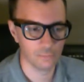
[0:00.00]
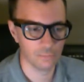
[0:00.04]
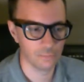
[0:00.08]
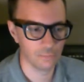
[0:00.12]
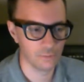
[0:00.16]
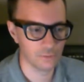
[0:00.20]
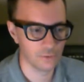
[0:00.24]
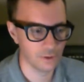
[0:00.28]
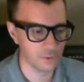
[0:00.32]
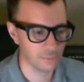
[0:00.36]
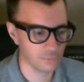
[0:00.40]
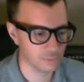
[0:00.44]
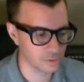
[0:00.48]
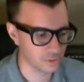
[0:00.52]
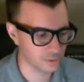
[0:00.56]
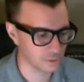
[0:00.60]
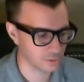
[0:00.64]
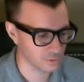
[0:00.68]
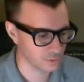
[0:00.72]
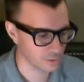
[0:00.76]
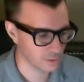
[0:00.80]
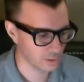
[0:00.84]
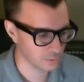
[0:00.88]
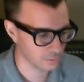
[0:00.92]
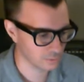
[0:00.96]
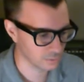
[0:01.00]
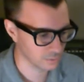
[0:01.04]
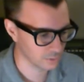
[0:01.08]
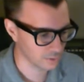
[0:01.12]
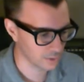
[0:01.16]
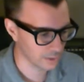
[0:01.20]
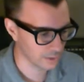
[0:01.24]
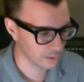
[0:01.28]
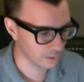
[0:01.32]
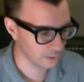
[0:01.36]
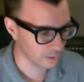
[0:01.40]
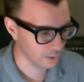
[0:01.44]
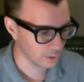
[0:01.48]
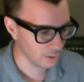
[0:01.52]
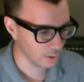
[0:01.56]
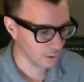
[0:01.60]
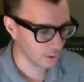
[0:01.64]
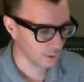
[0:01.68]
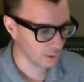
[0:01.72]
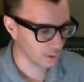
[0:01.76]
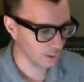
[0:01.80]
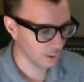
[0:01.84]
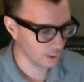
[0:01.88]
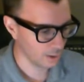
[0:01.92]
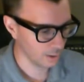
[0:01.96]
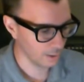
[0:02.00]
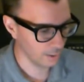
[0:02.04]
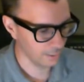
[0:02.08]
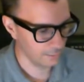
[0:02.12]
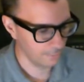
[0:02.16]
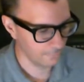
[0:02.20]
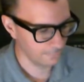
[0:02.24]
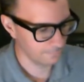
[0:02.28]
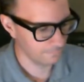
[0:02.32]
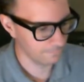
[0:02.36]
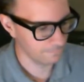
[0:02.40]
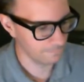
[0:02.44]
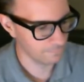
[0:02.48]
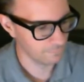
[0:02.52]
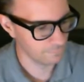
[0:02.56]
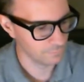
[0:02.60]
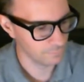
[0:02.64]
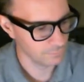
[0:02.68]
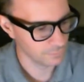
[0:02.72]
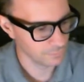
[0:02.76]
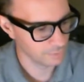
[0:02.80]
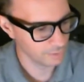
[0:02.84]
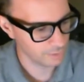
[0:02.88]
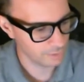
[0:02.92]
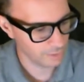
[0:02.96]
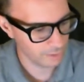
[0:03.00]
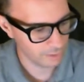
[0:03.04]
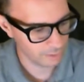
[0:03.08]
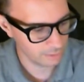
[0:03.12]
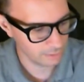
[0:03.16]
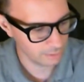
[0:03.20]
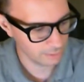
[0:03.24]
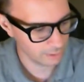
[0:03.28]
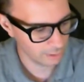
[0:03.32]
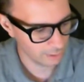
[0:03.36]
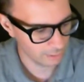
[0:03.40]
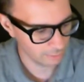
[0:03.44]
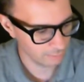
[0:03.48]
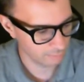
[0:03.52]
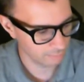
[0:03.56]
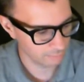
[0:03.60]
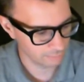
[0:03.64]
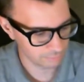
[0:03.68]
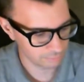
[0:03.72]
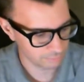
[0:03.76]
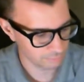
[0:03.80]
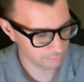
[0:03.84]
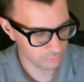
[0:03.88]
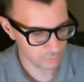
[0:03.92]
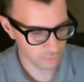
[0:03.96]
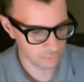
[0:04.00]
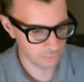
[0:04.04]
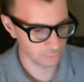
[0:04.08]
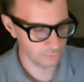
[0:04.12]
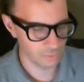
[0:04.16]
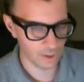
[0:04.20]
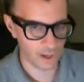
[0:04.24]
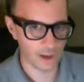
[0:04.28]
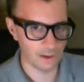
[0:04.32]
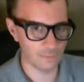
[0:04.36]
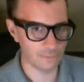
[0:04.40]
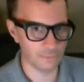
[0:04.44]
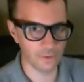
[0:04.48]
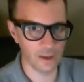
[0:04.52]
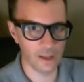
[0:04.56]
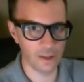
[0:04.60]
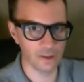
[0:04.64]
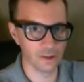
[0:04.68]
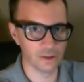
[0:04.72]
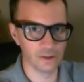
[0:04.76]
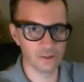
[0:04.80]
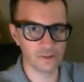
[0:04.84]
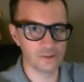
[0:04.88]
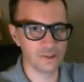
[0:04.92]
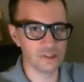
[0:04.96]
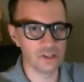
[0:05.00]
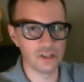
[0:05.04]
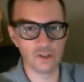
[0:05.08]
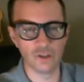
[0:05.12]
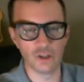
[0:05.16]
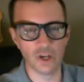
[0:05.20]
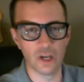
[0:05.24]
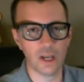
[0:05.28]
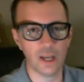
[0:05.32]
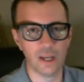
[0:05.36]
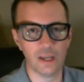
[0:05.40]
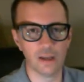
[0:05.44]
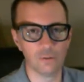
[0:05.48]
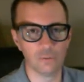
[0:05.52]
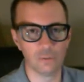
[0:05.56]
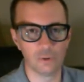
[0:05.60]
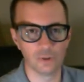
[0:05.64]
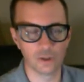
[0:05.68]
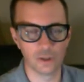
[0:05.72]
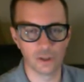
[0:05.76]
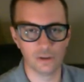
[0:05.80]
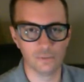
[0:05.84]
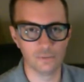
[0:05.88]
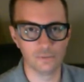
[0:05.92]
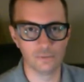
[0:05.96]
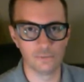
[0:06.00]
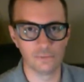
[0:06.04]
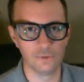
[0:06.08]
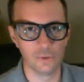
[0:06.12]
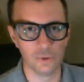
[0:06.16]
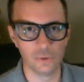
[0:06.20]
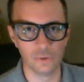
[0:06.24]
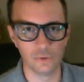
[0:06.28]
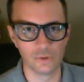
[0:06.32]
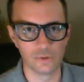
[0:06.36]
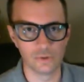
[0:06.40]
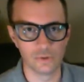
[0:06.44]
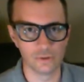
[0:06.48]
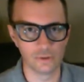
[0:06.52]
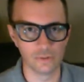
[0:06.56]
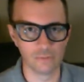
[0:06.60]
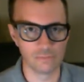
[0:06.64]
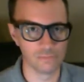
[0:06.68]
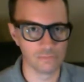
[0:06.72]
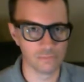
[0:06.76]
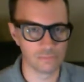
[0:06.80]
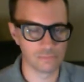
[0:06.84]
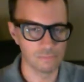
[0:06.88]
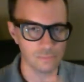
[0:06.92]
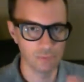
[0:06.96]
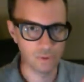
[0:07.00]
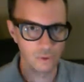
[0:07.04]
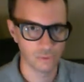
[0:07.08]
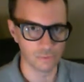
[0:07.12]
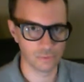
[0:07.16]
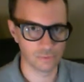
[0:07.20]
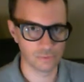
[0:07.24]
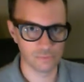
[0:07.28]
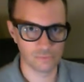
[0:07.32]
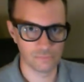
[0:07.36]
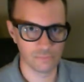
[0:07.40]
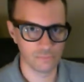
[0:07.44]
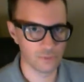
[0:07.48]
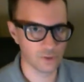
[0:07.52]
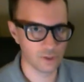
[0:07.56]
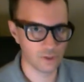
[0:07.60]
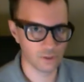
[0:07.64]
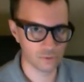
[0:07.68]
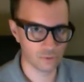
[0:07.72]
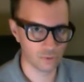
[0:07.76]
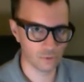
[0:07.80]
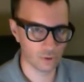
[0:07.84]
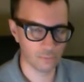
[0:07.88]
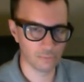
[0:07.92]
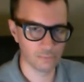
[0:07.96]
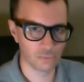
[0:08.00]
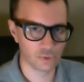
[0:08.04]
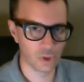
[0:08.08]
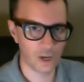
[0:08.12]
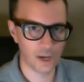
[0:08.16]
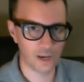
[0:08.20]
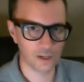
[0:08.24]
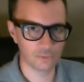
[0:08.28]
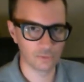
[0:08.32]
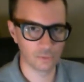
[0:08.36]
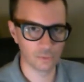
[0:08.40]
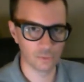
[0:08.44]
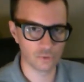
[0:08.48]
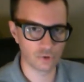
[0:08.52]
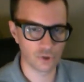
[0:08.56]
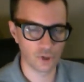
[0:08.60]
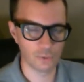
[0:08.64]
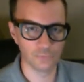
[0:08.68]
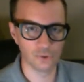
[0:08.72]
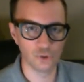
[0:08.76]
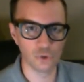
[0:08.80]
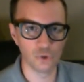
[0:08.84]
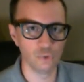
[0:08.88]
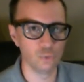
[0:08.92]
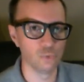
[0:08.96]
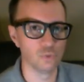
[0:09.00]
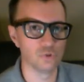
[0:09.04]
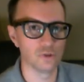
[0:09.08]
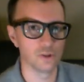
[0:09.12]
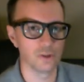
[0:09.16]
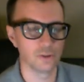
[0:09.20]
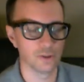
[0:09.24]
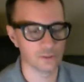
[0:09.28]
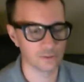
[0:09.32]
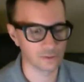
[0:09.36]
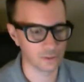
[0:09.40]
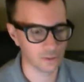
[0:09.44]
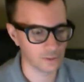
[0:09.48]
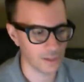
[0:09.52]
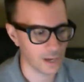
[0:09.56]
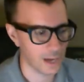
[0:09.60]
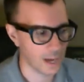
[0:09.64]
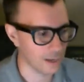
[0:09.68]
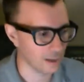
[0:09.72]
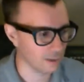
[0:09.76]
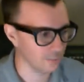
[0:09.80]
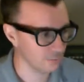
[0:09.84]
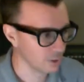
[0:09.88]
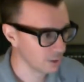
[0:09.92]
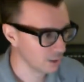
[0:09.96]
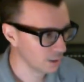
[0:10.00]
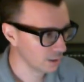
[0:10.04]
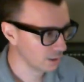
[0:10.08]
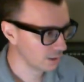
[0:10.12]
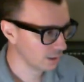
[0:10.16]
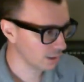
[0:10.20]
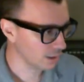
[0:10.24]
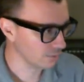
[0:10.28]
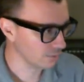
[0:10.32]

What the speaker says: themed synthesizers like I have LSDJ, which I've used to get drum tracks for chip tunes and things like that. I've